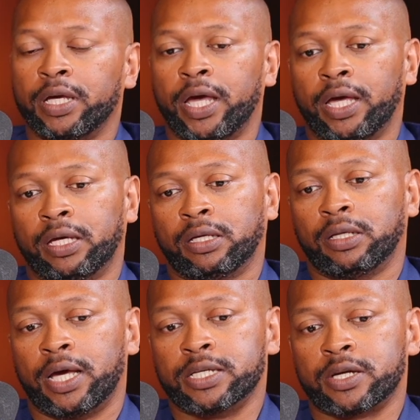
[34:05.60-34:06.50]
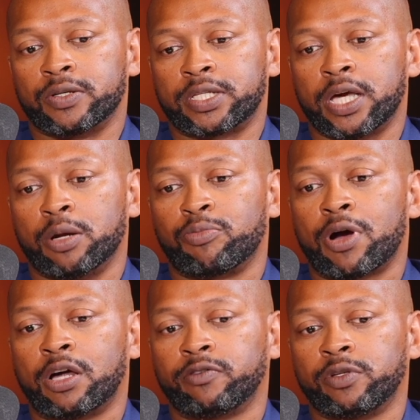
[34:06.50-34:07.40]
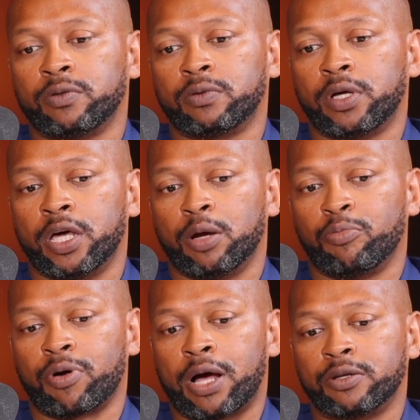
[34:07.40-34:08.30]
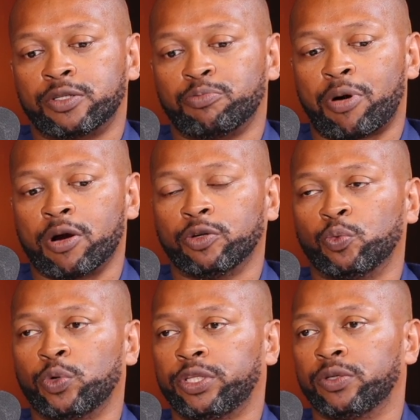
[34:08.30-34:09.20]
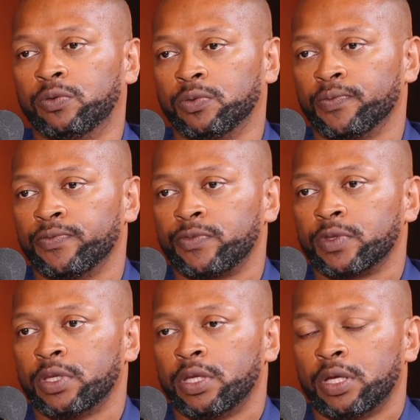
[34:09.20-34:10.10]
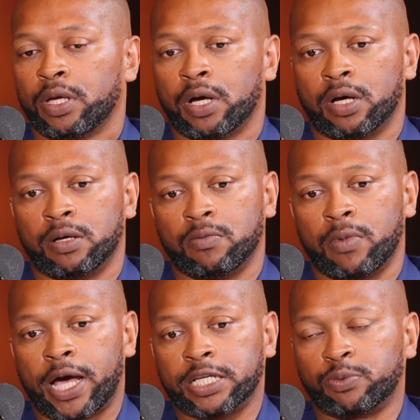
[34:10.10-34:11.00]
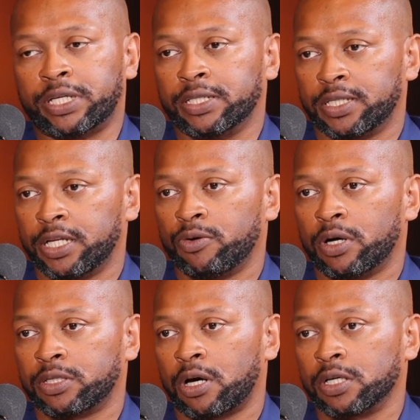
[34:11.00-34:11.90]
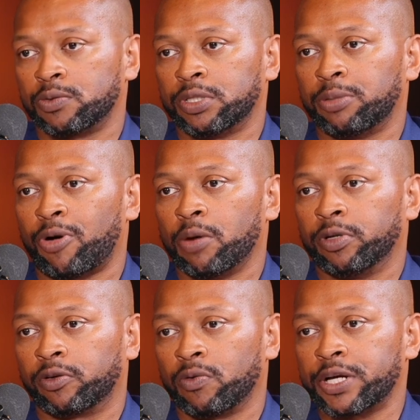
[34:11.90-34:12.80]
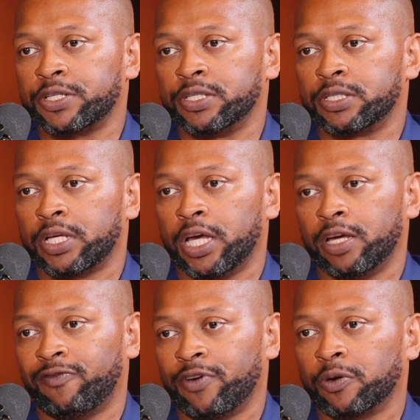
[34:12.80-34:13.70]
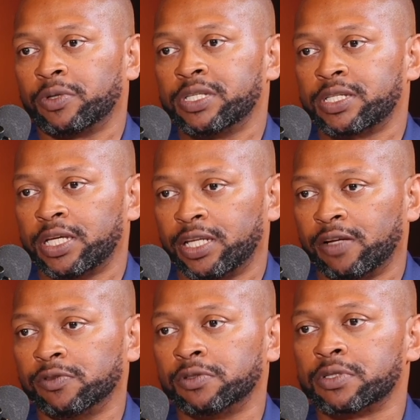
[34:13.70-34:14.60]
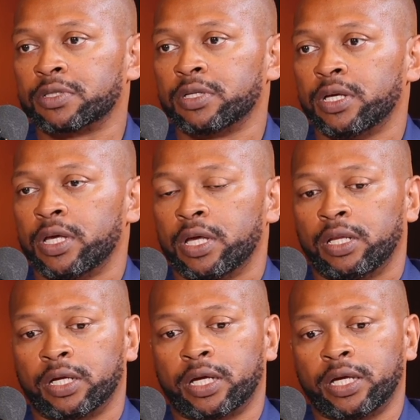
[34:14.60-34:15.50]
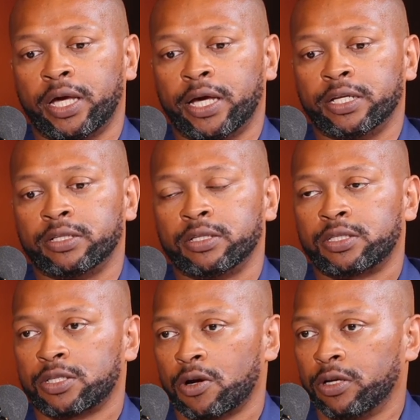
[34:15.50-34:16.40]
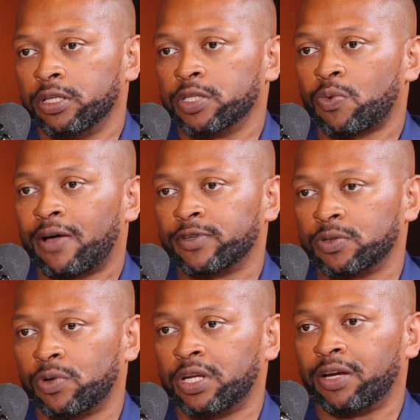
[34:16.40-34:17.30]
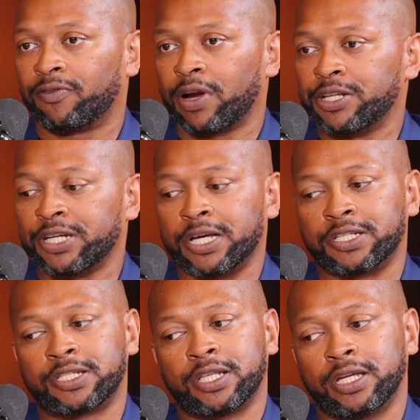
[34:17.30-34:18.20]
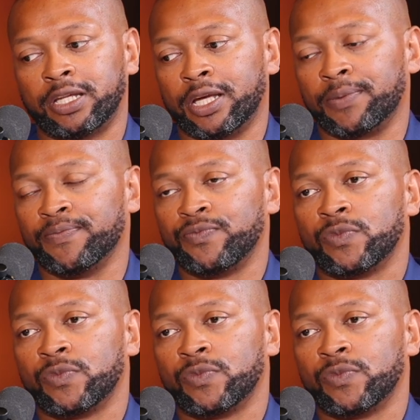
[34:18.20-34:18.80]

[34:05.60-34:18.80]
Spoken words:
And as I was saying, I'm proud of you, and I'm proud to partner with you as we continue our talks with the Department of Corrections at federal and state levels, looking at turning this Waffles and Whatnot franchise, this thing that